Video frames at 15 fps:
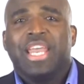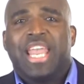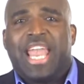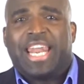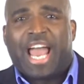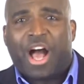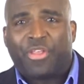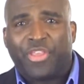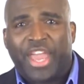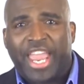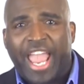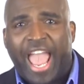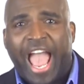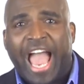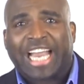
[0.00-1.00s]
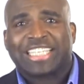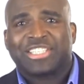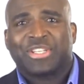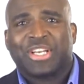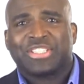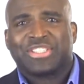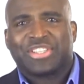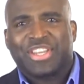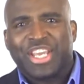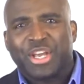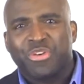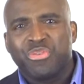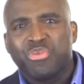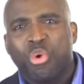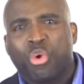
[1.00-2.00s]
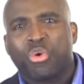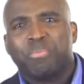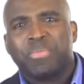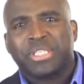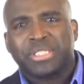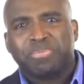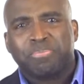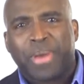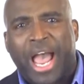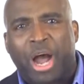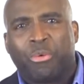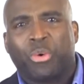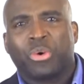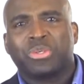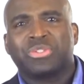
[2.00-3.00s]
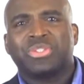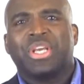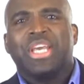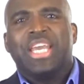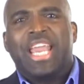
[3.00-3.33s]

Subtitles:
and how they access the enormous powers